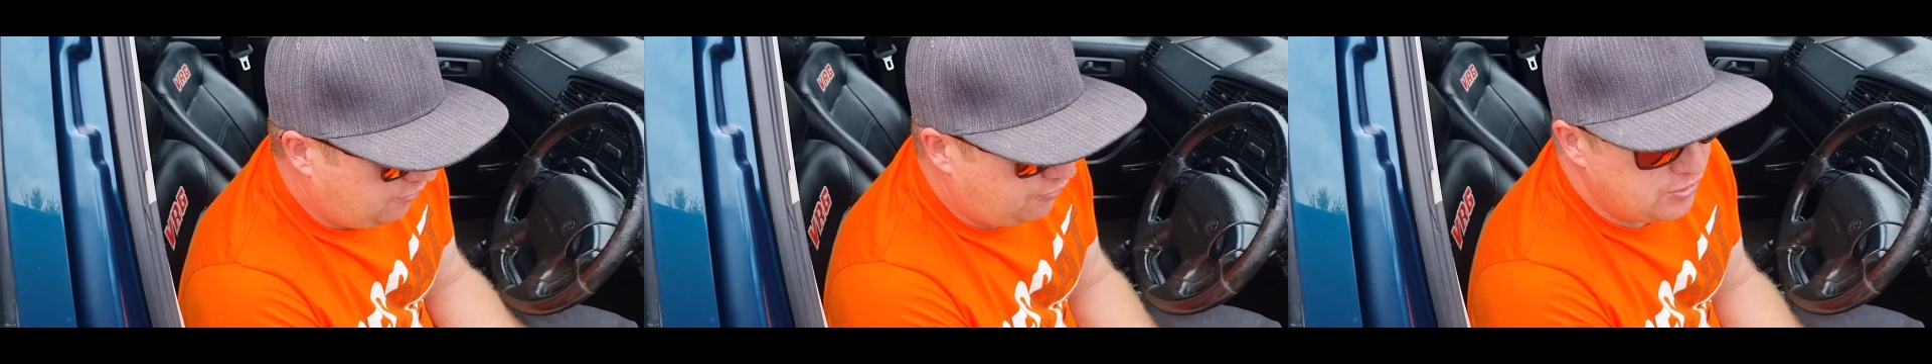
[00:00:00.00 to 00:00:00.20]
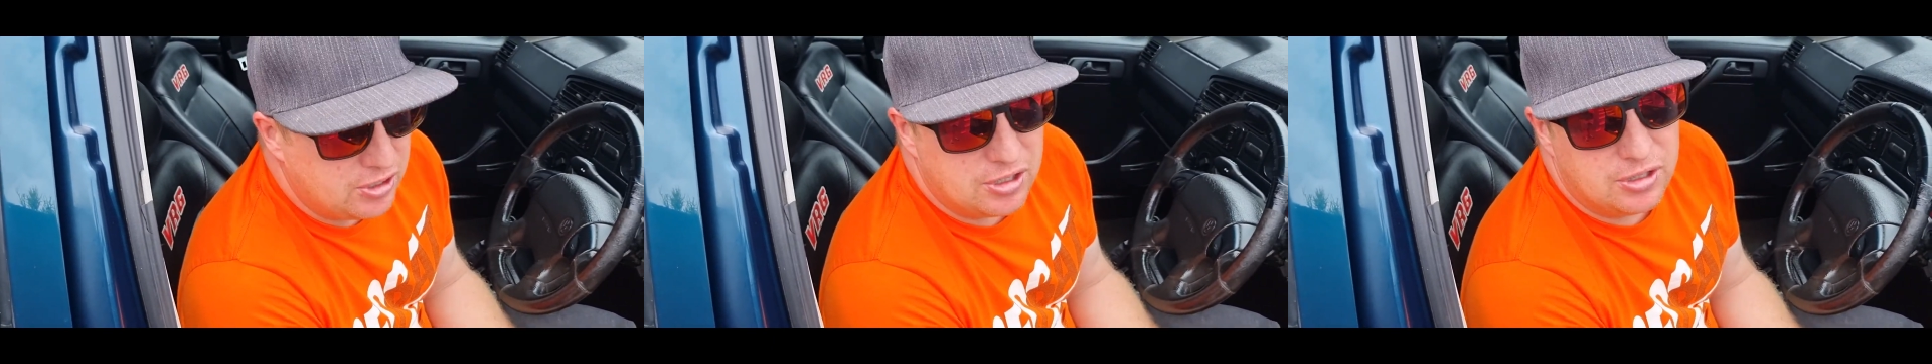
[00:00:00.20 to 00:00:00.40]

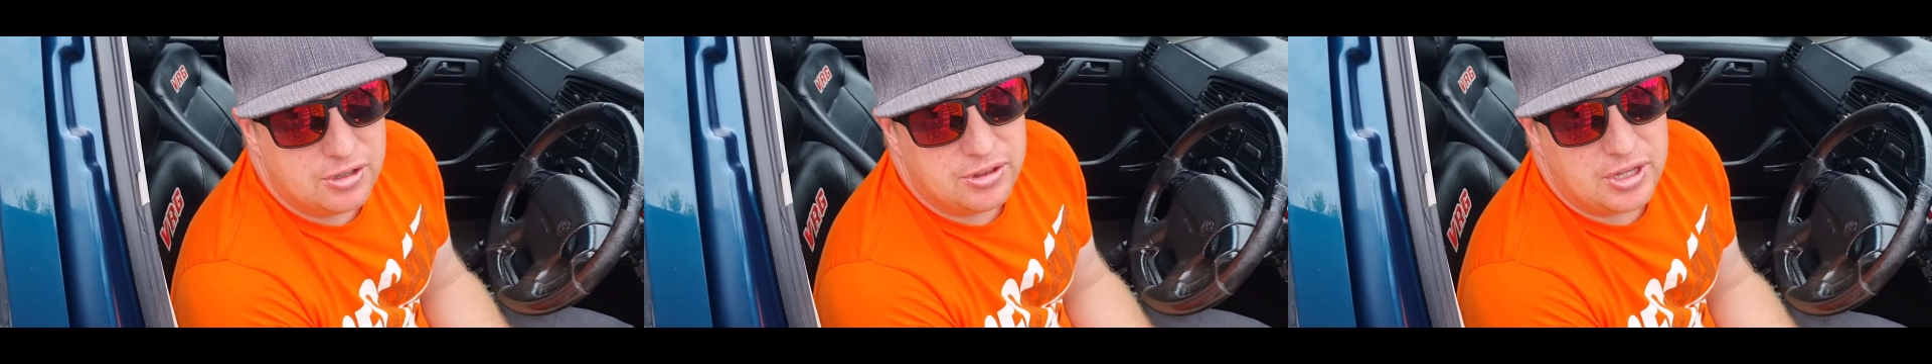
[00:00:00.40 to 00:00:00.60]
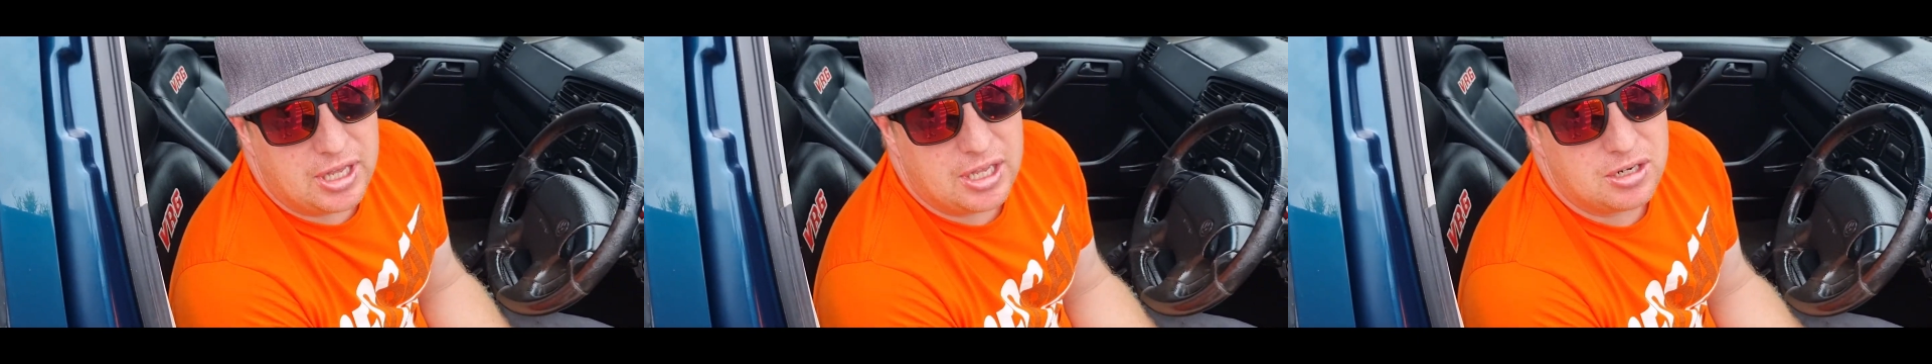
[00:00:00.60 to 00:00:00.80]

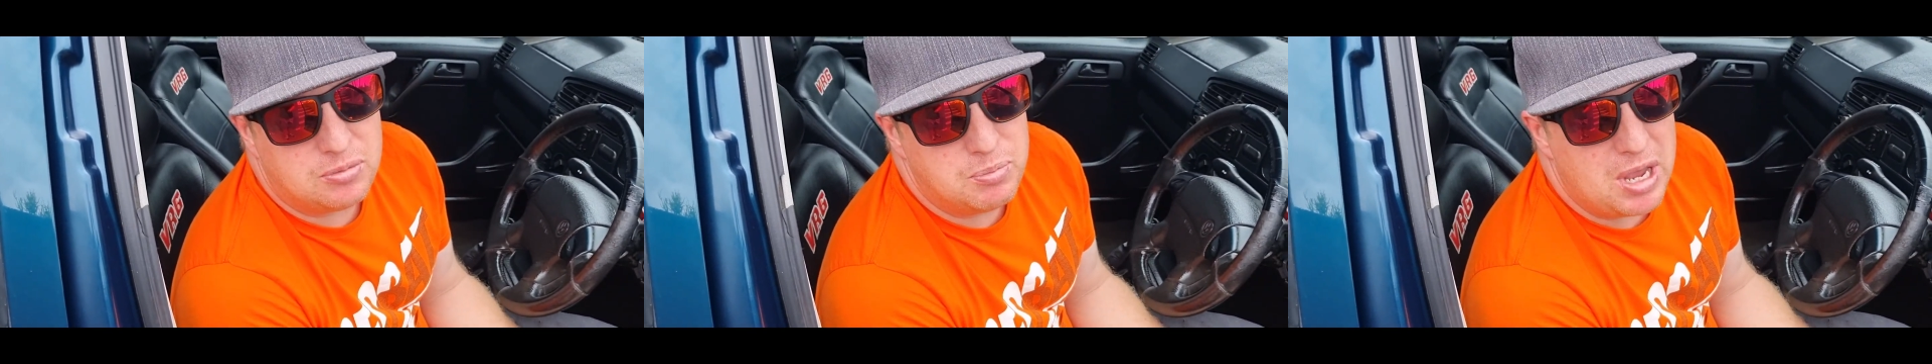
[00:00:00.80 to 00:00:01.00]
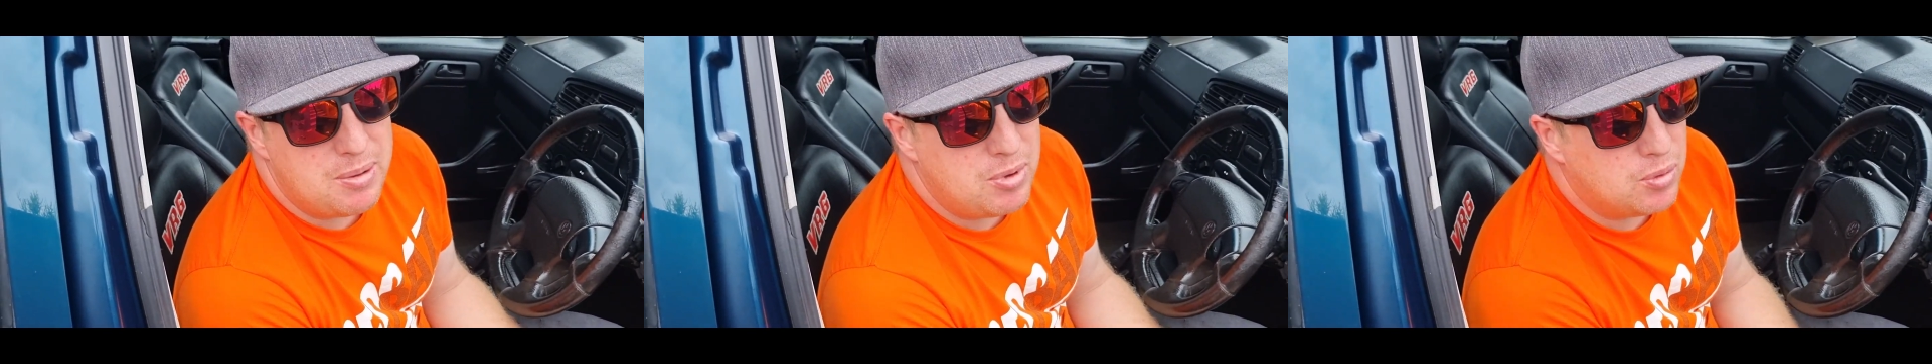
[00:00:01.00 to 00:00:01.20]
feel that
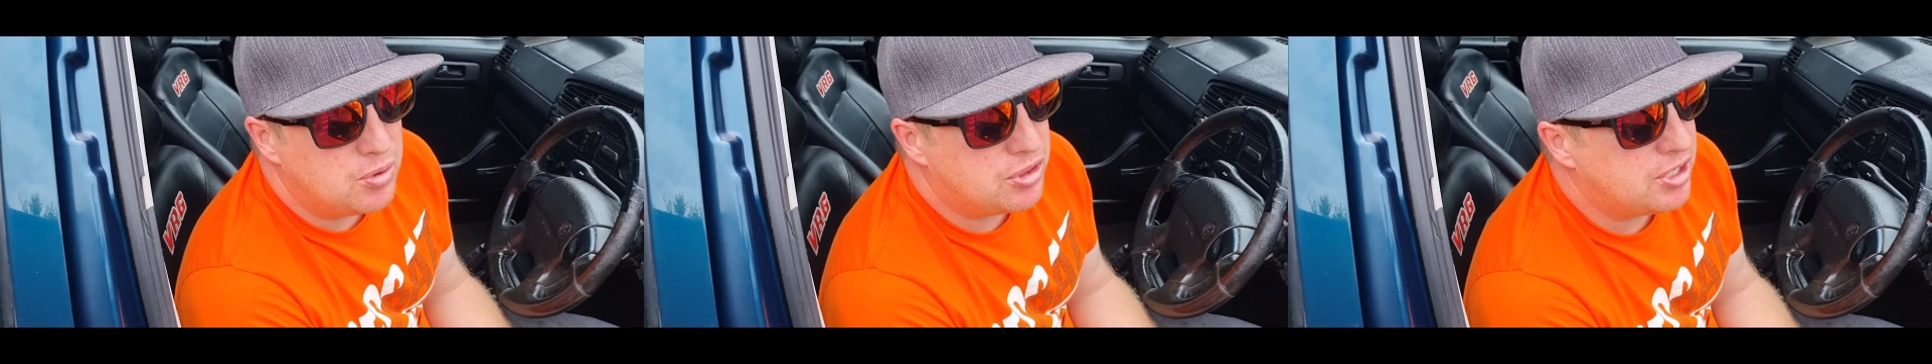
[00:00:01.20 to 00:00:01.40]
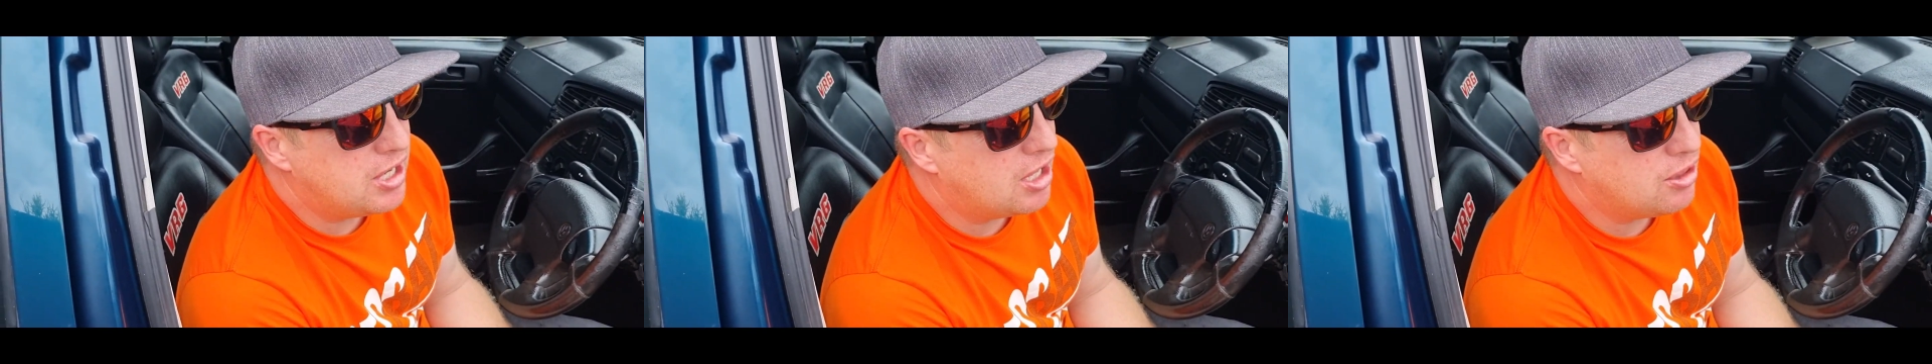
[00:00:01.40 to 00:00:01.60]
maybe
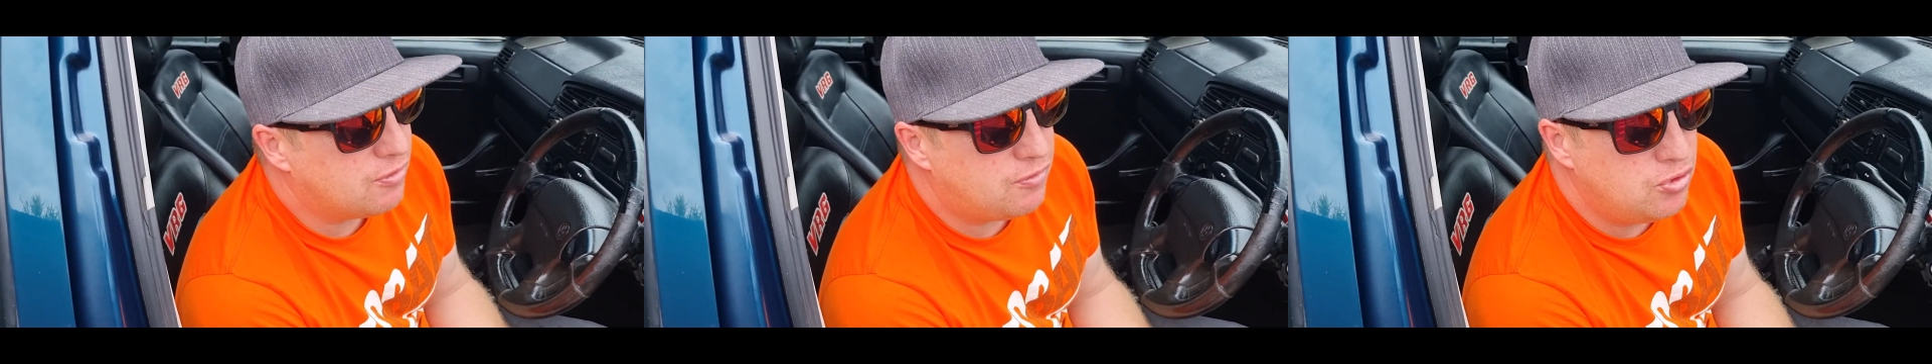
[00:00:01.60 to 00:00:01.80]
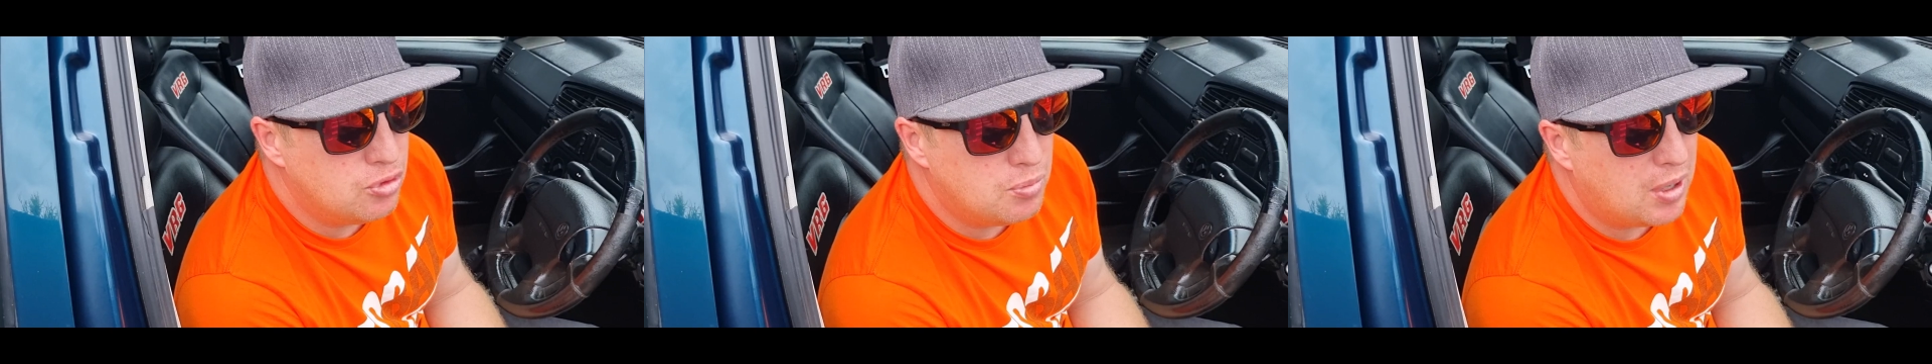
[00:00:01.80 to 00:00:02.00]
with another
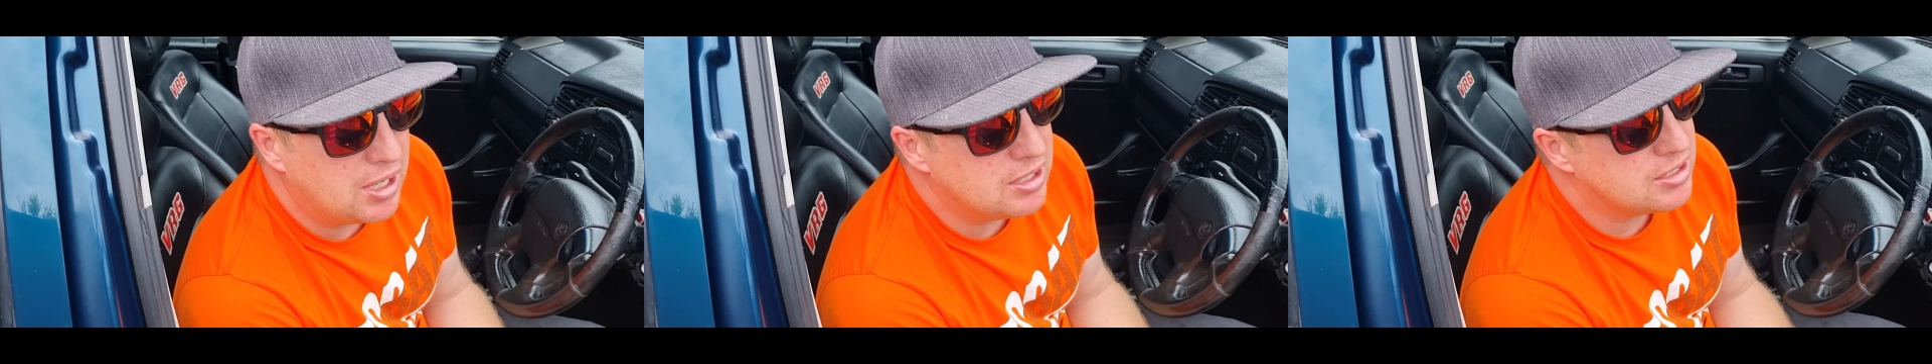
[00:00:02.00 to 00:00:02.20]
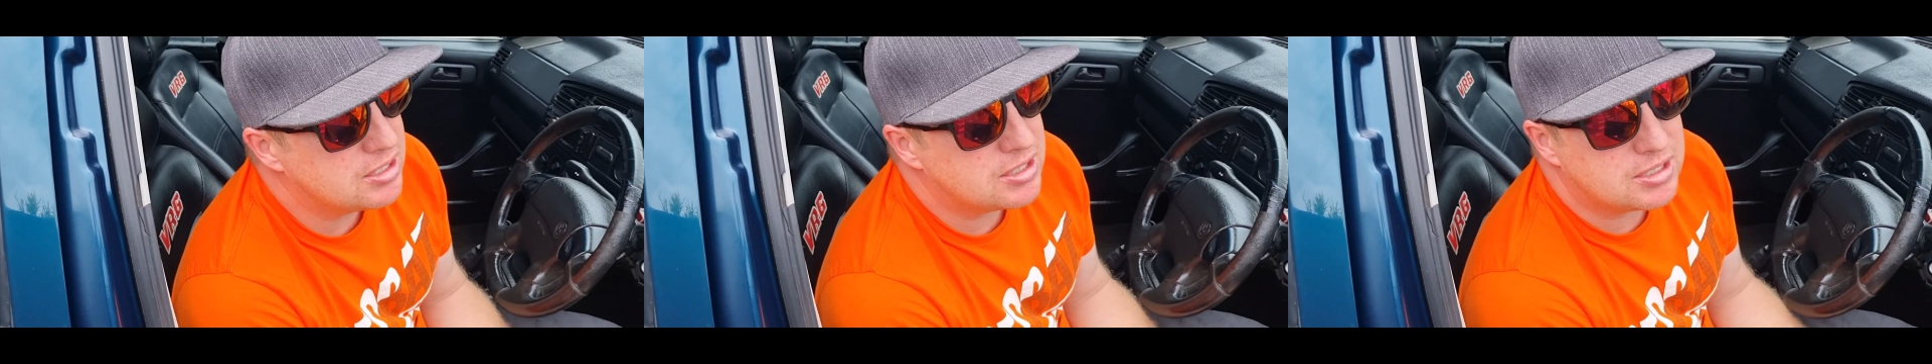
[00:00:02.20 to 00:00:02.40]
few
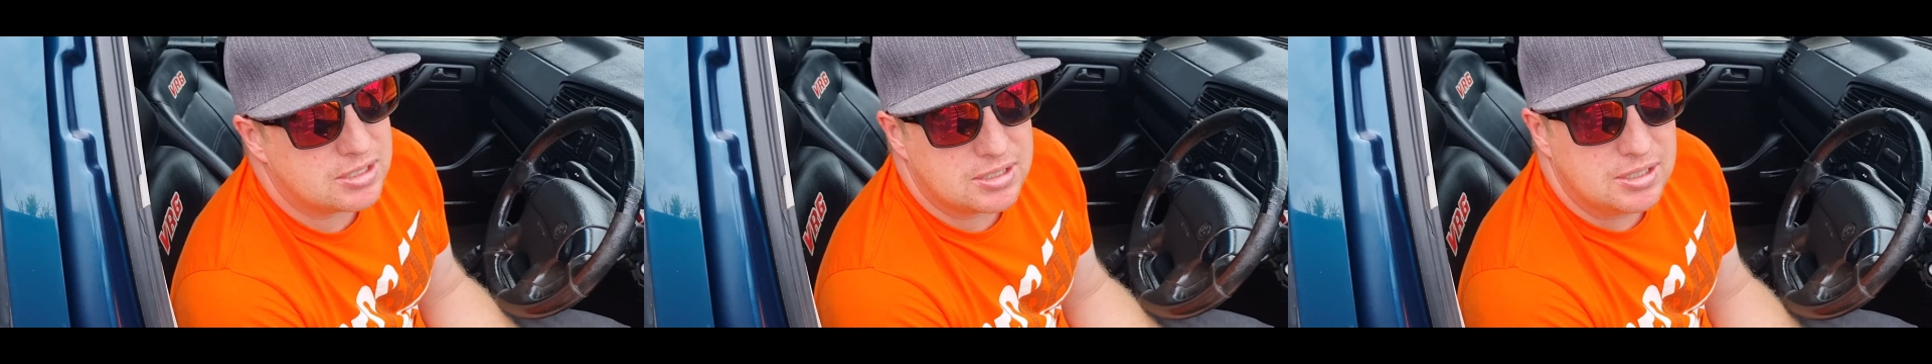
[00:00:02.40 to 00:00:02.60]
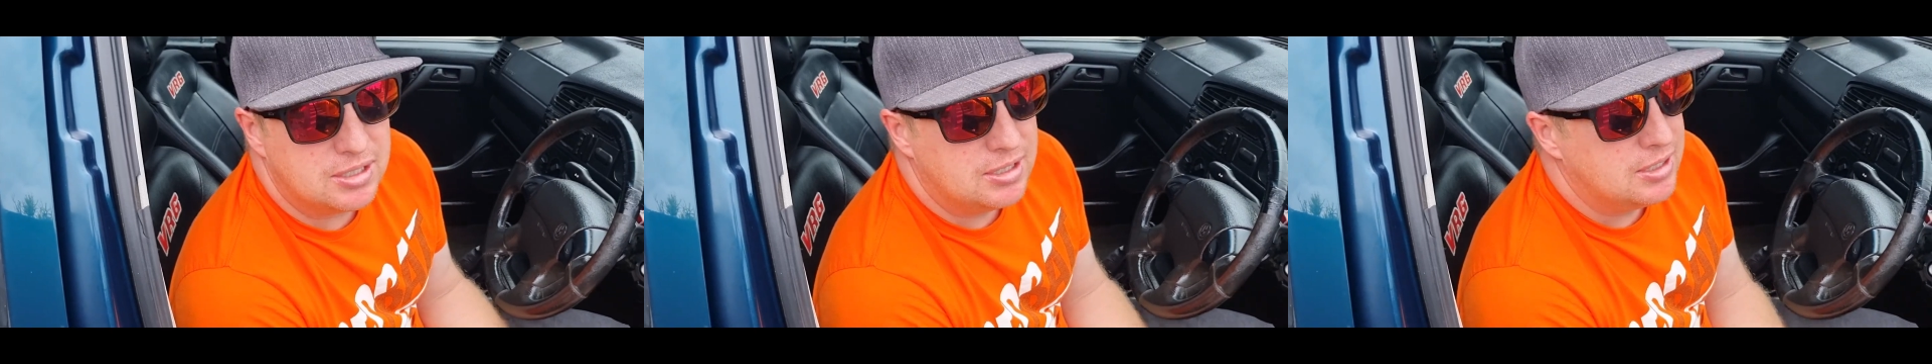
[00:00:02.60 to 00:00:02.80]

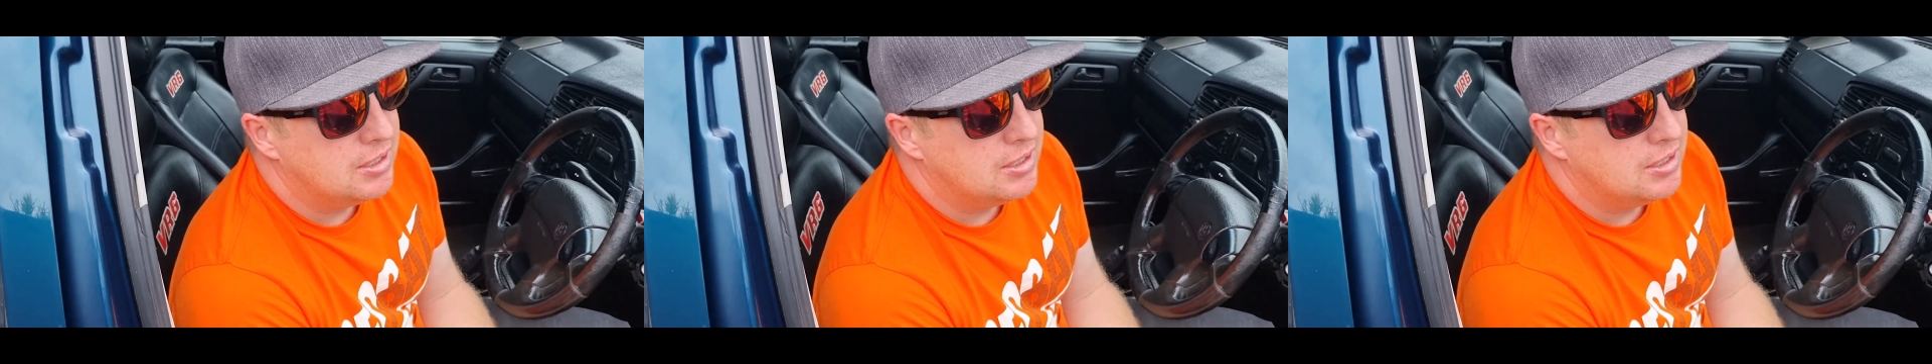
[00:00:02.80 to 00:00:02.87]
months,